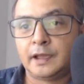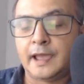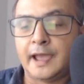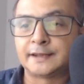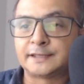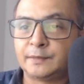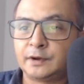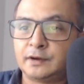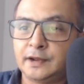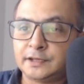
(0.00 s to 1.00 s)
And
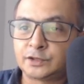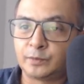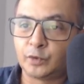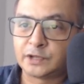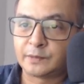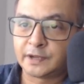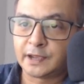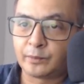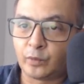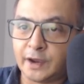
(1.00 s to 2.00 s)
similarly, suppose I'm
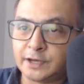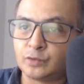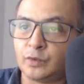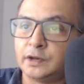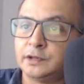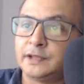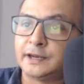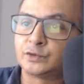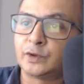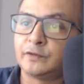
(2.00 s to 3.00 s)
taking 0.1,
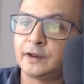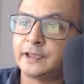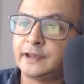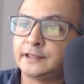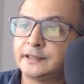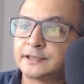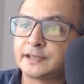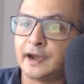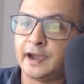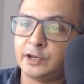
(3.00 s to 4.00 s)
that's why we're getting this
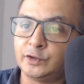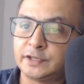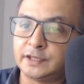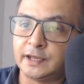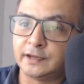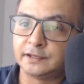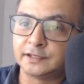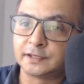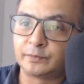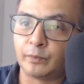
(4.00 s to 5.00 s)
height. You see that
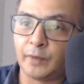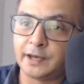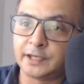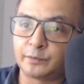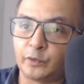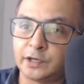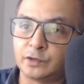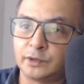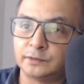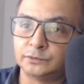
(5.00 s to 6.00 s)
this is minus
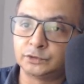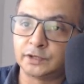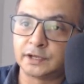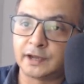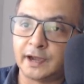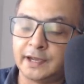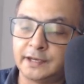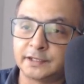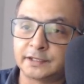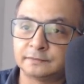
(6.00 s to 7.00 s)
0.1, so that the height
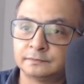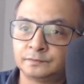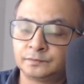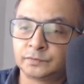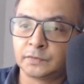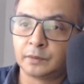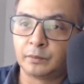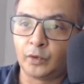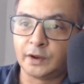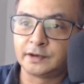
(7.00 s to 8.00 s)
is
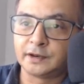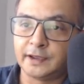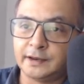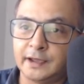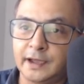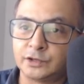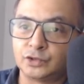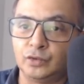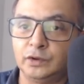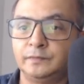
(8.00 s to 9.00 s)
0.9 and so on.